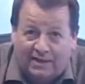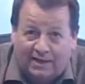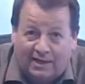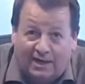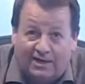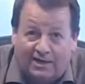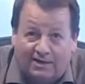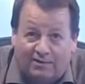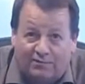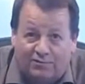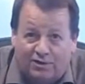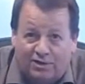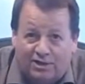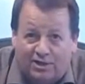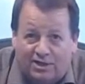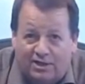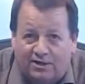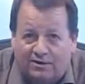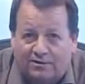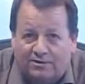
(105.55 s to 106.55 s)
and
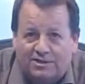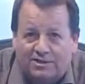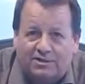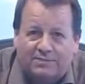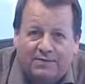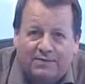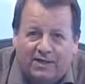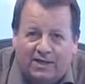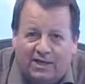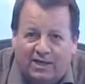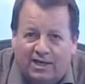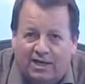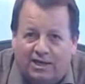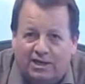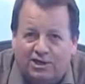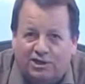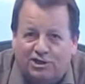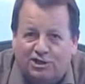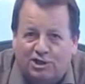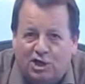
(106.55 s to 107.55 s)
everything else
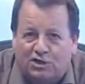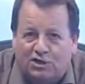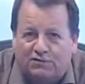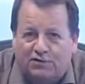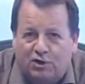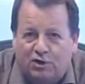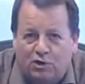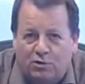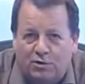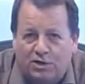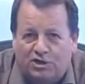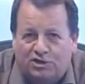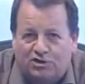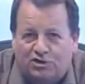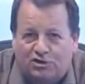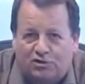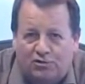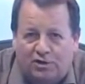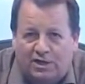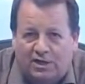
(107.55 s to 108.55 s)
in his search for who he
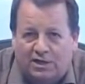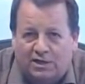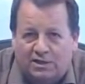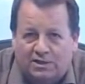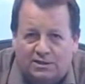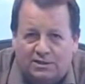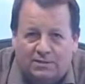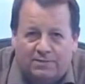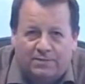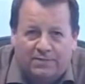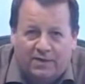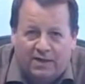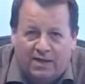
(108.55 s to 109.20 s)
truly is